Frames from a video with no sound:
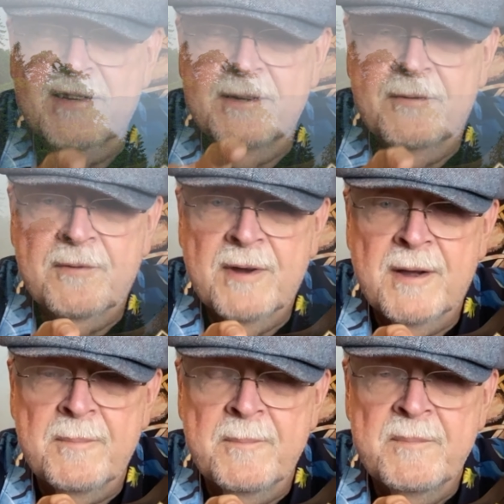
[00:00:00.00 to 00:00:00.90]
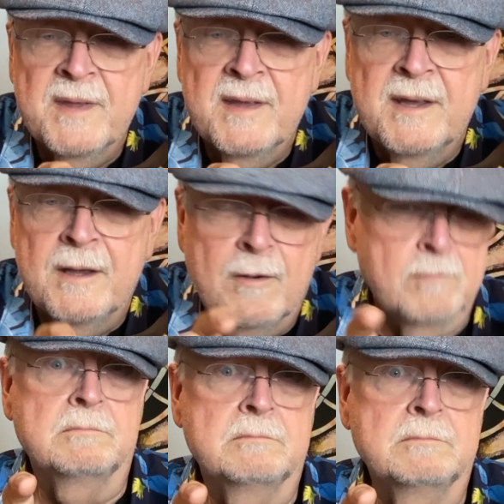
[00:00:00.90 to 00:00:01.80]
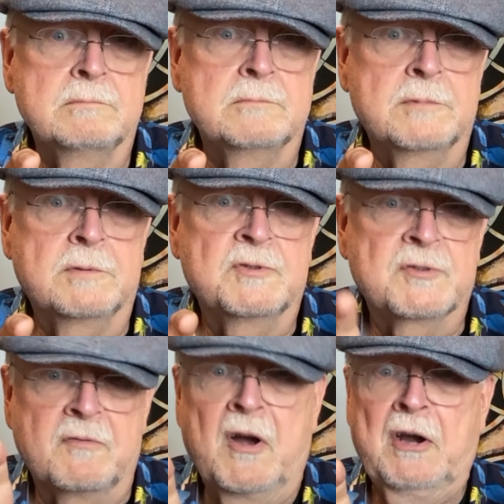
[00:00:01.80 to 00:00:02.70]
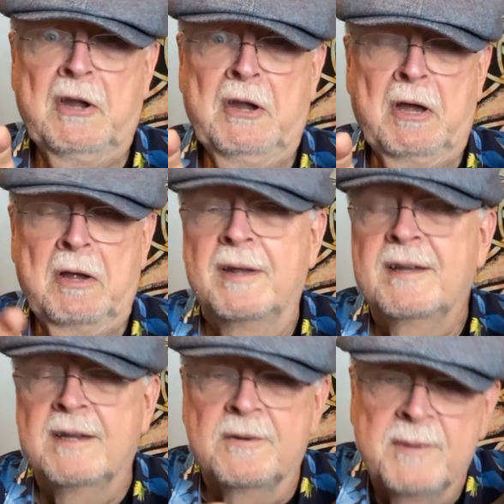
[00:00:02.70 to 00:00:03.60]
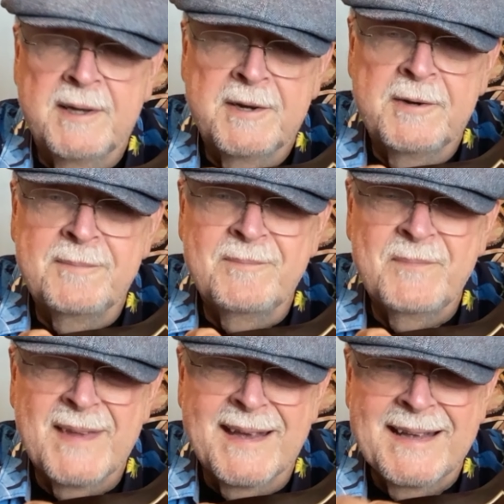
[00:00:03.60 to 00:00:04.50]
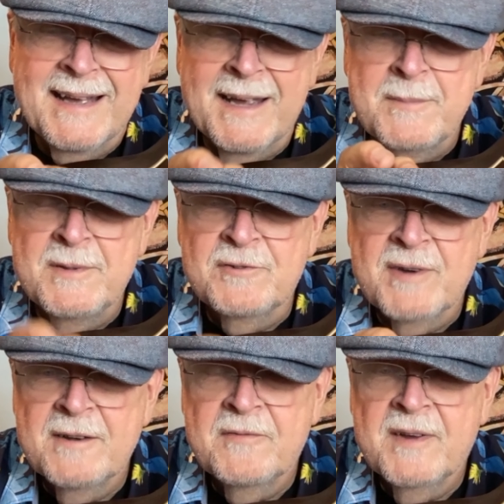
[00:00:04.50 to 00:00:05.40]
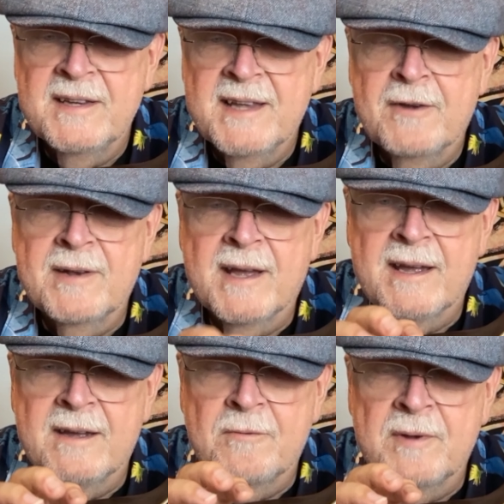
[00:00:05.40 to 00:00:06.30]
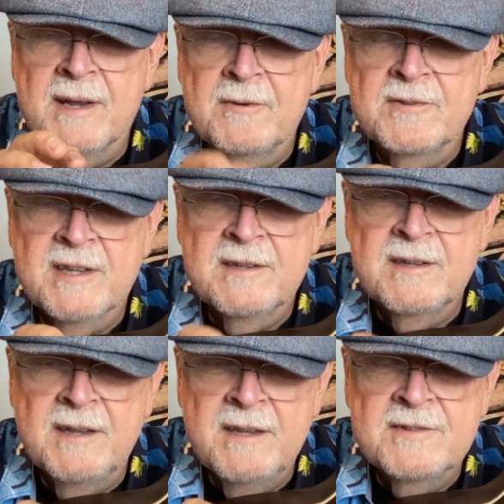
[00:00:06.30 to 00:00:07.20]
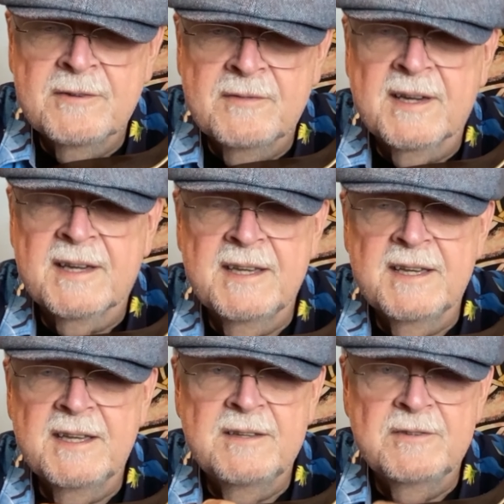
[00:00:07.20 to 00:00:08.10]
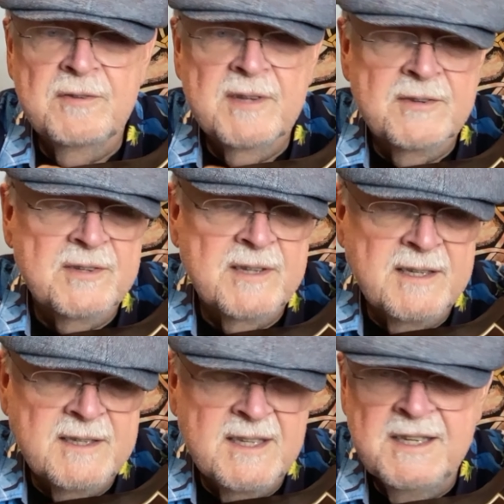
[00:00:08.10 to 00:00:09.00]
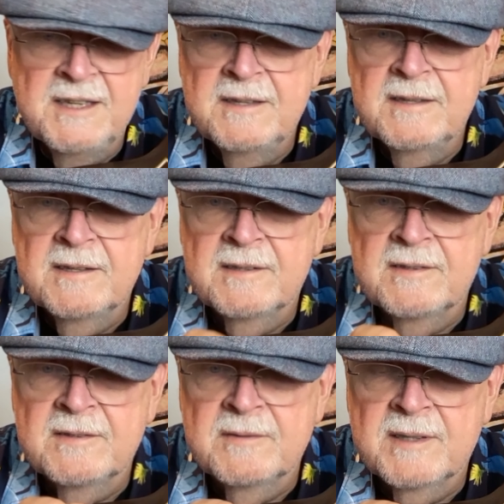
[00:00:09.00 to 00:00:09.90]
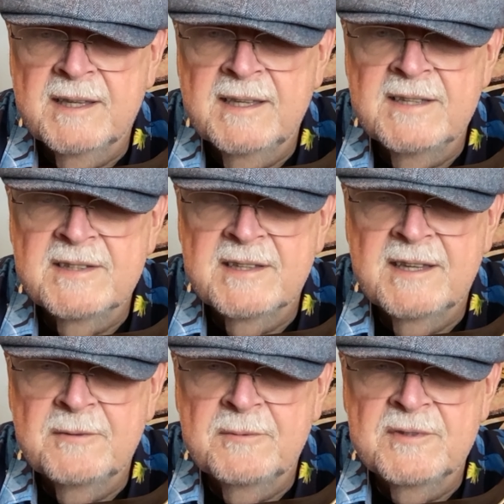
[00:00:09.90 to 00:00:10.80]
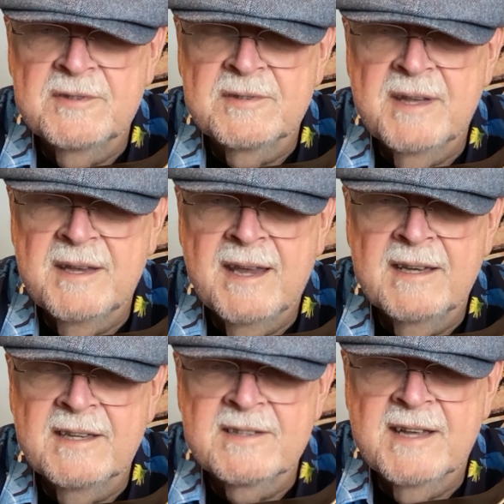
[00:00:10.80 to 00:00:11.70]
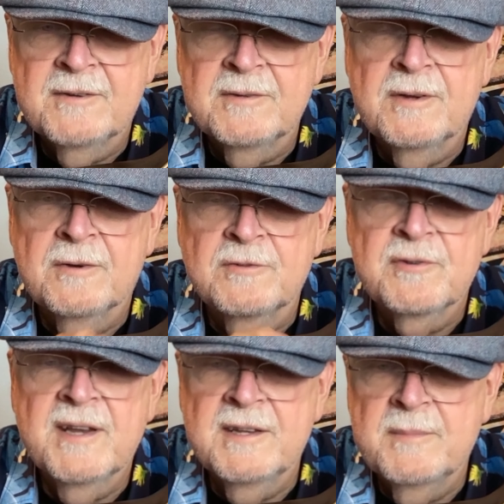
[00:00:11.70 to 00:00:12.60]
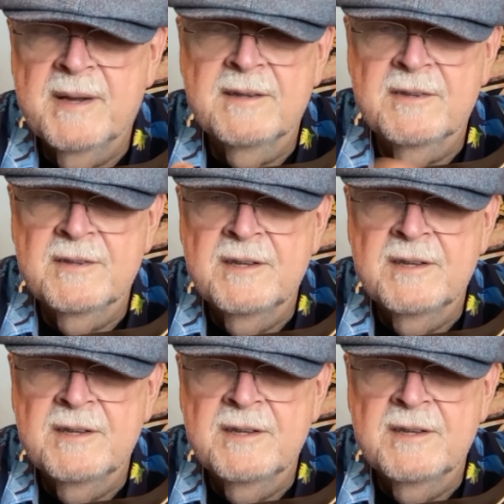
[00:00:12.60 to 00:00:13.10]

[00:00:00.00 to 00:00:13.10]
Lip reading: from. Well, Slovakia. Well, I've been trying to find out. When I was in Slovakia in 2019, the lady said that was annexed out or traded by the